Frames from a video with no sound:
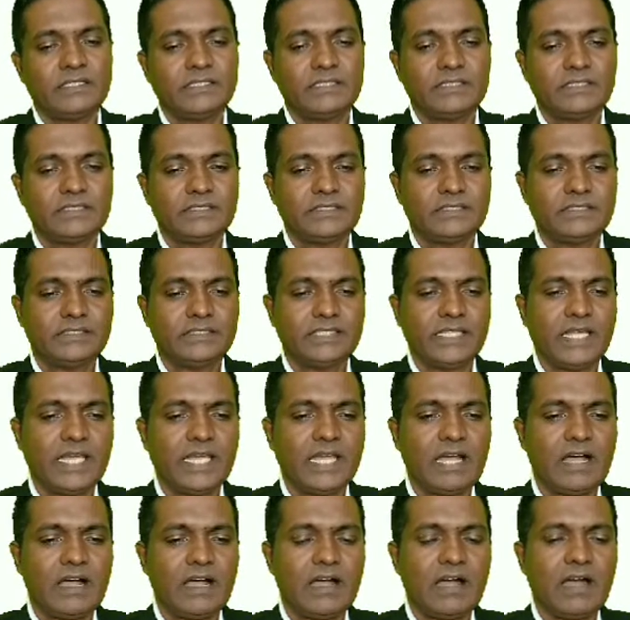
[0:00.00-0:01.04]
they
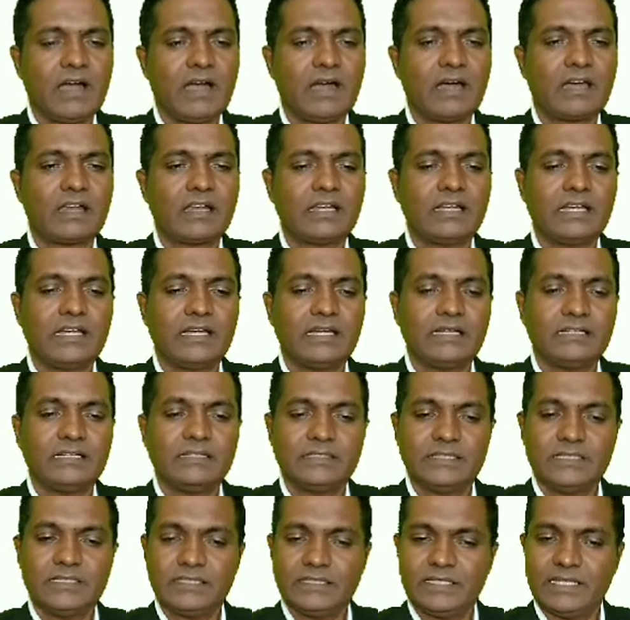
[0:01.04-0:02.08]
are
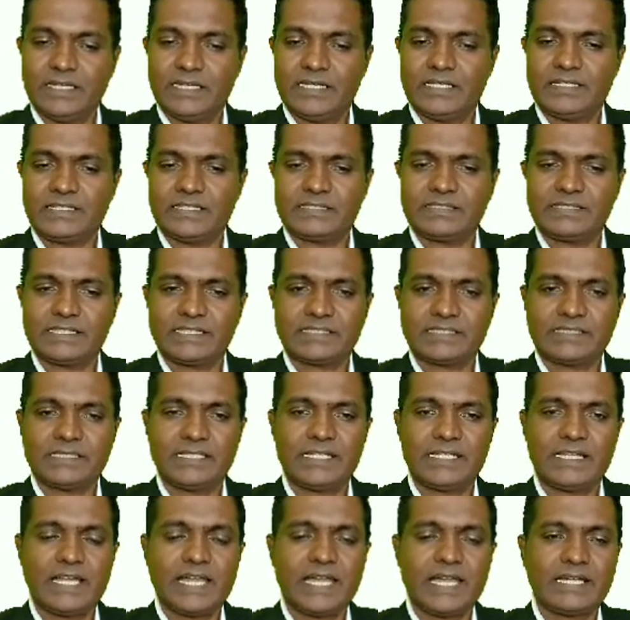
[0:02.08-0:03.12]
intersected
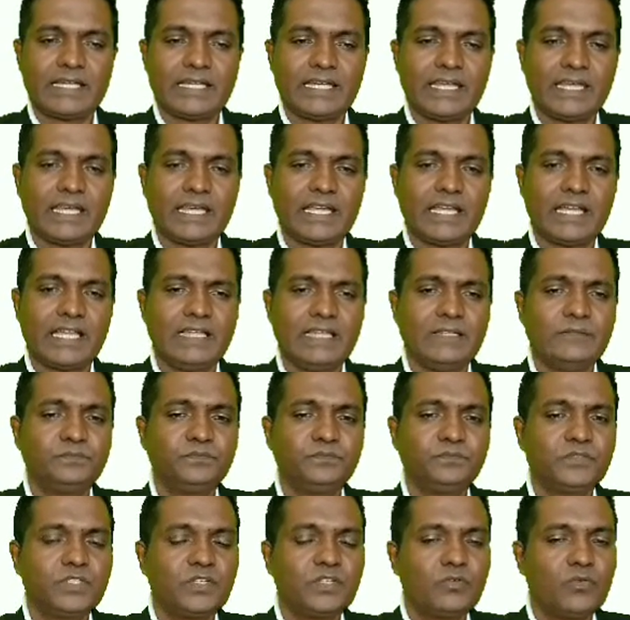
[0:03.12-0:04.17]
at an angle
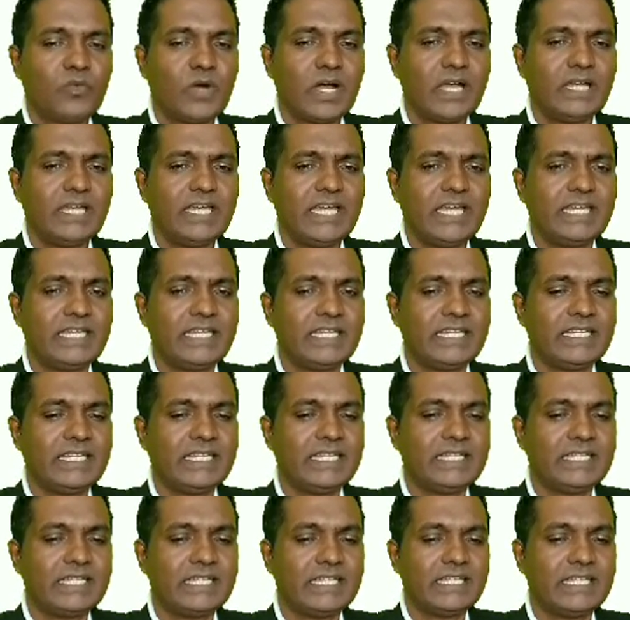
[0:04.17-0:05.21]
180
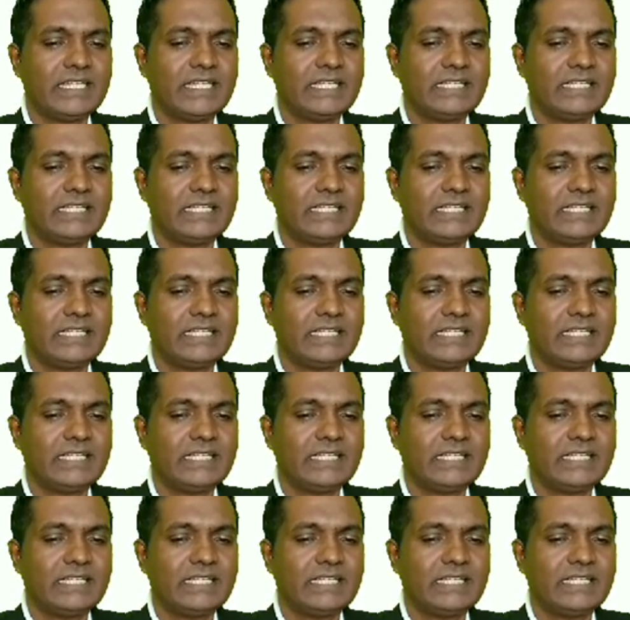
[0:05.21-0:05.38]
degree,